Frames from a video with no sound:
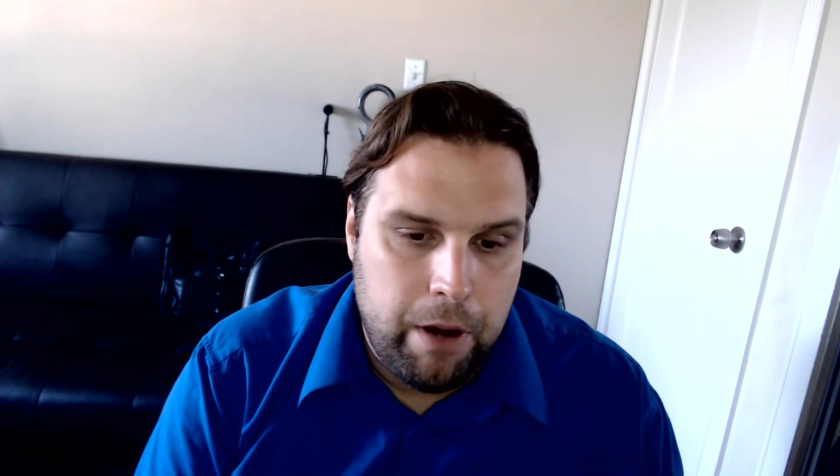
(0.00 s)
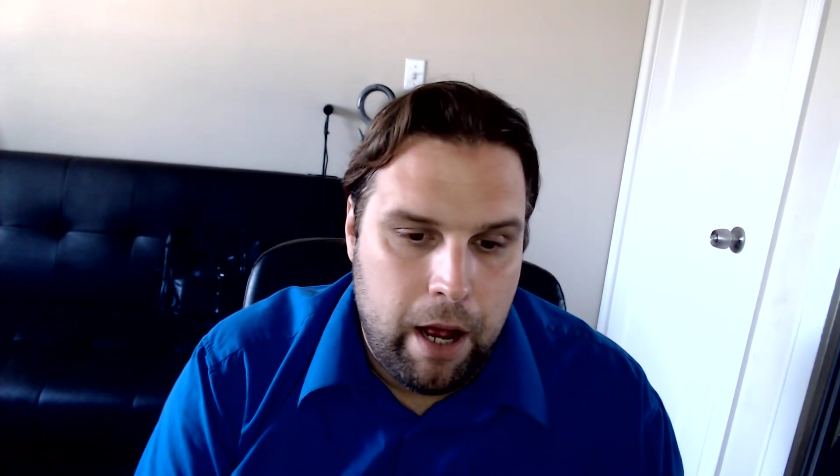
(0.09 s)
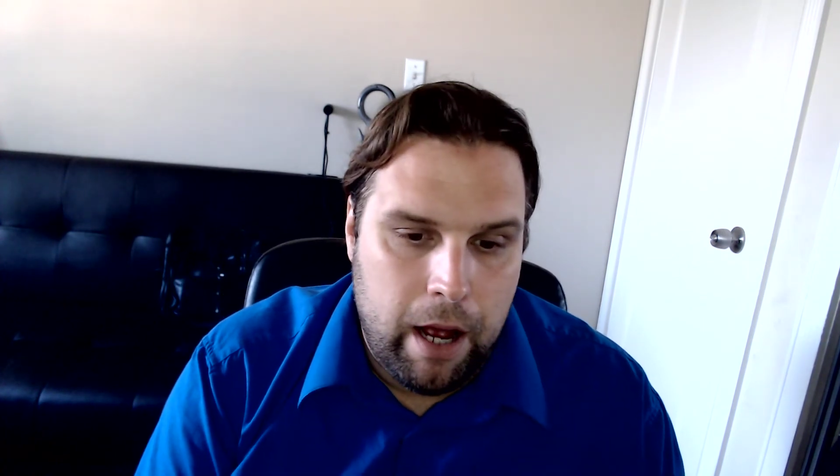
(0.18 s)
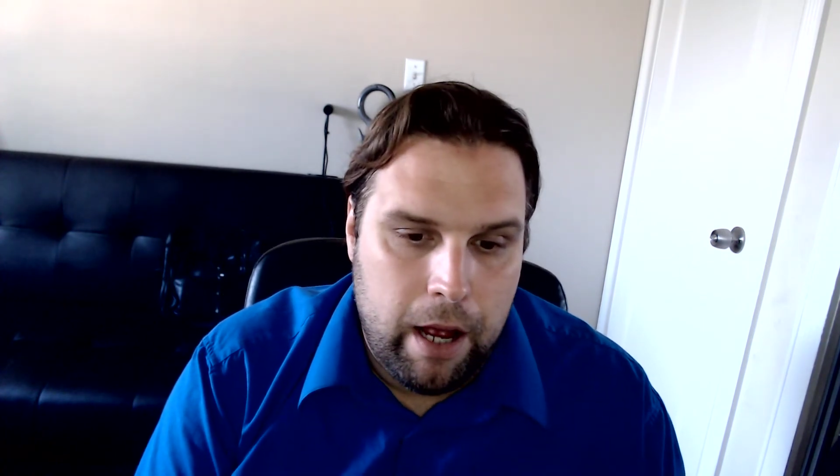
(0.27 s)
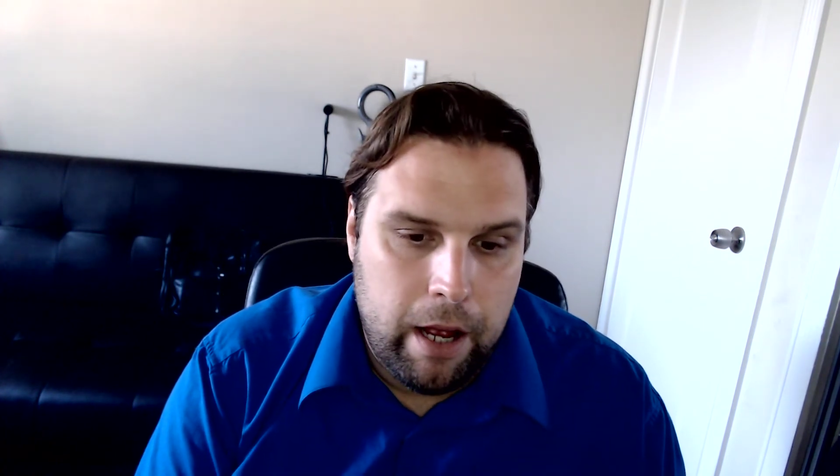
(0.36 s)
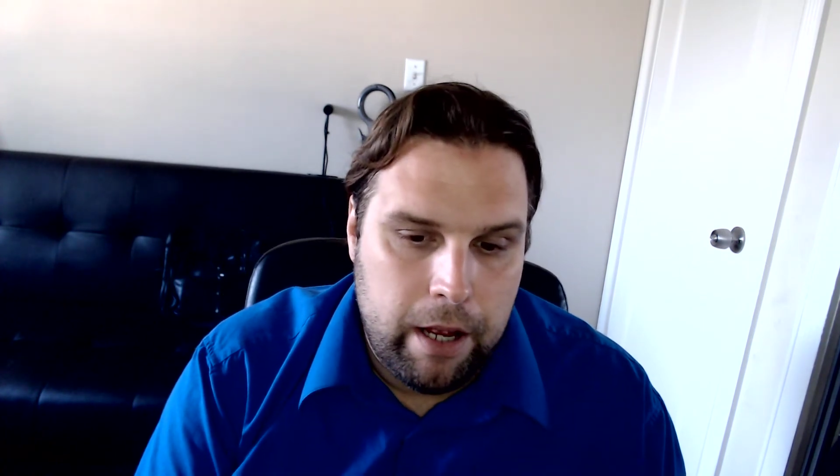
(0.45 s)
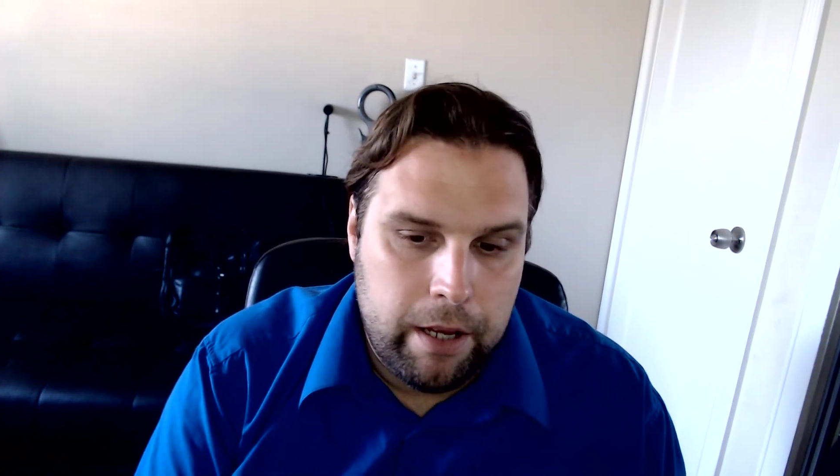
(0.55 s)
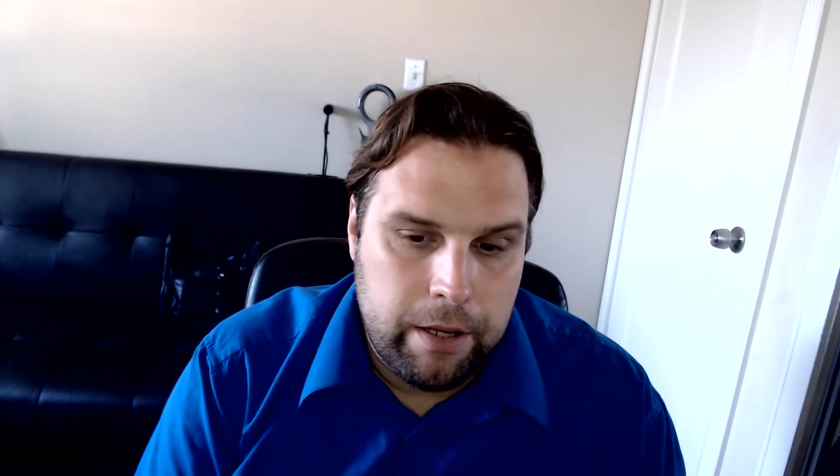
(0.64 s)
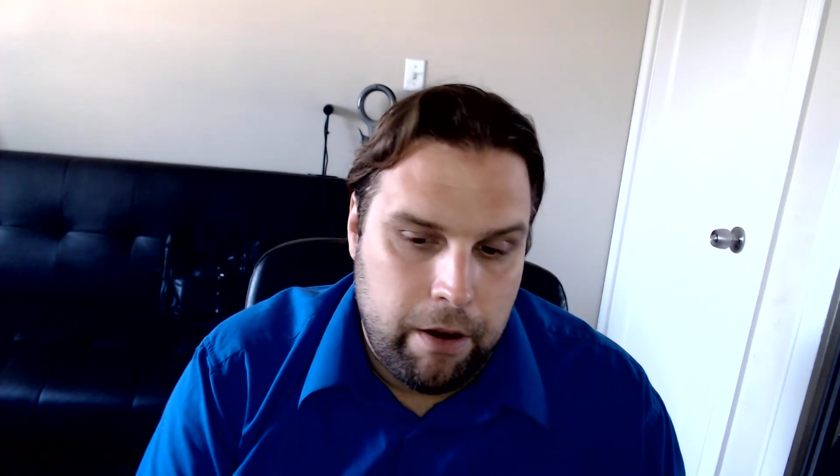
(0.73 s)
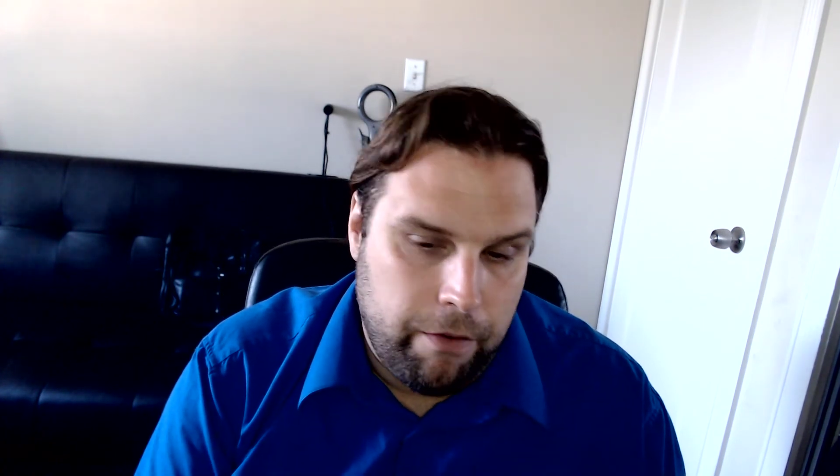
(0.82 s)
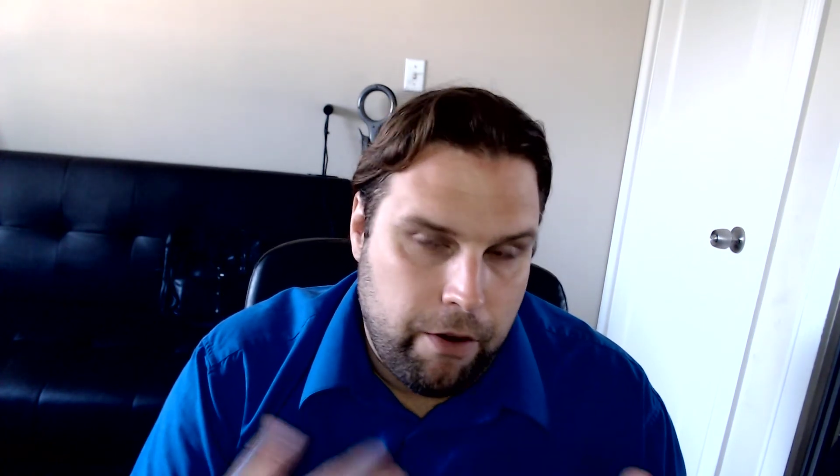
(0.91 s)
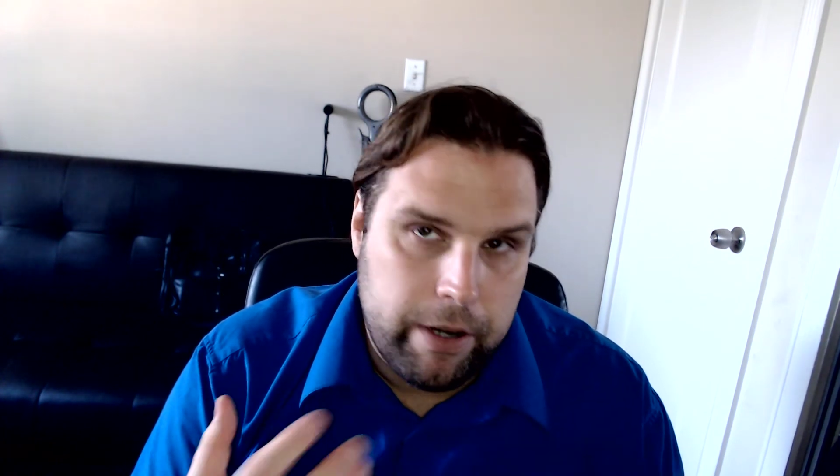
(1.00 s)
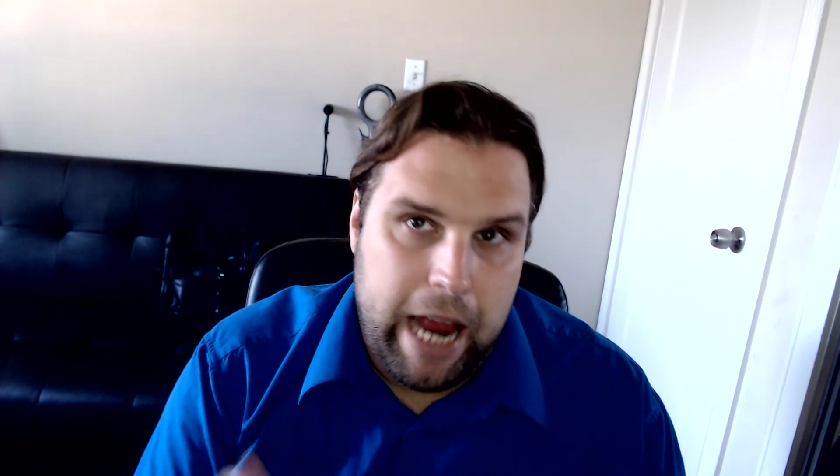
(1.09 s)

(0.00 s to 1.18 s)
of course,